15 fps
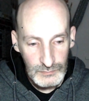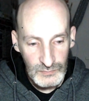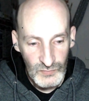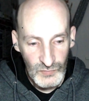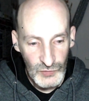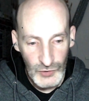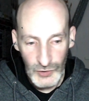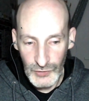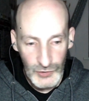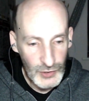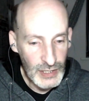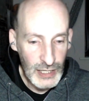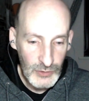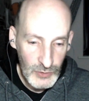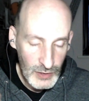So
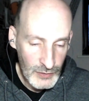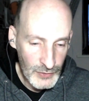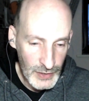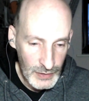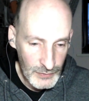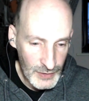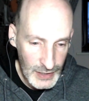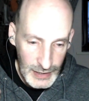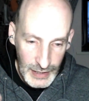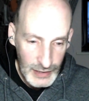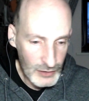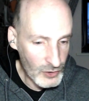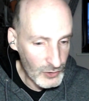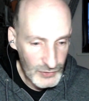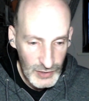now the client
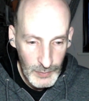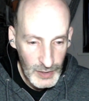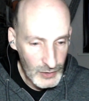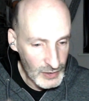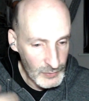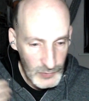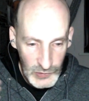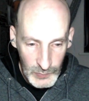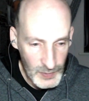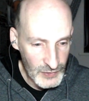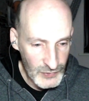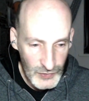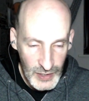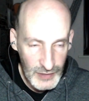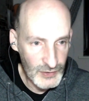goes about its
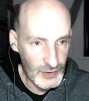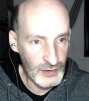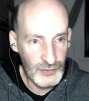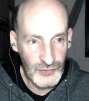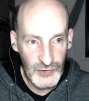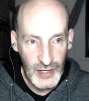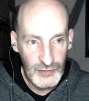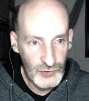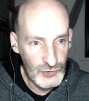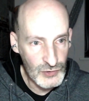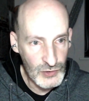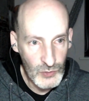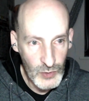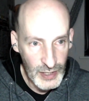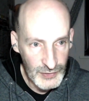business. It sends
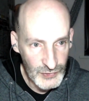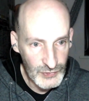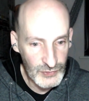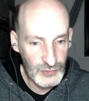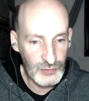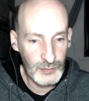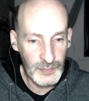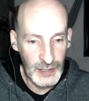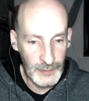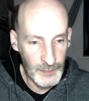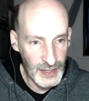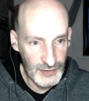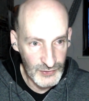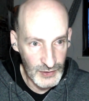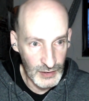requests by
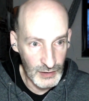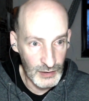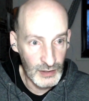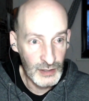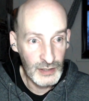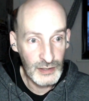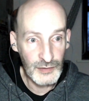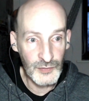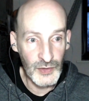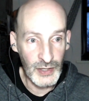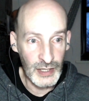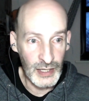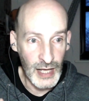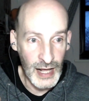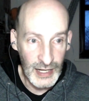passing
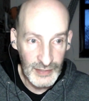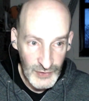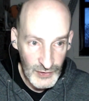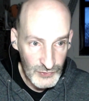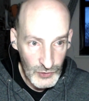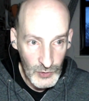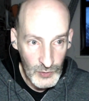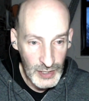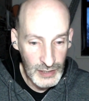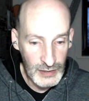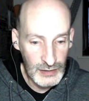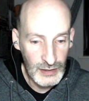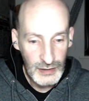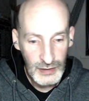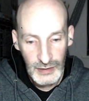the access
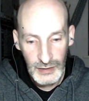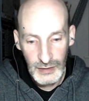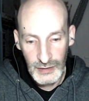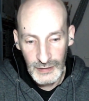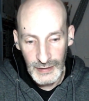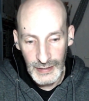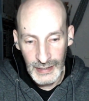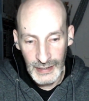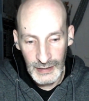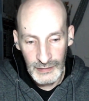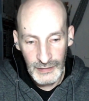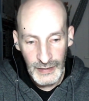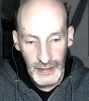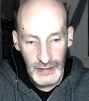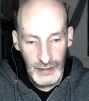token, and
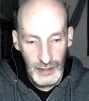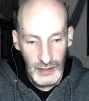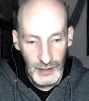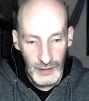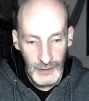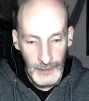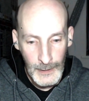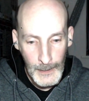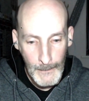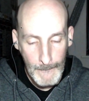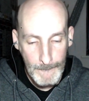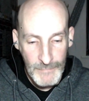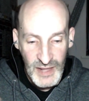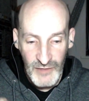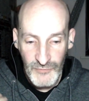then
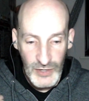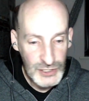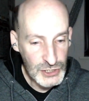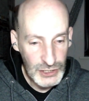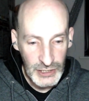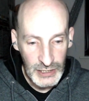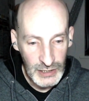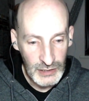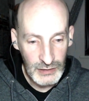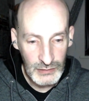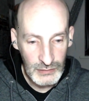eventually,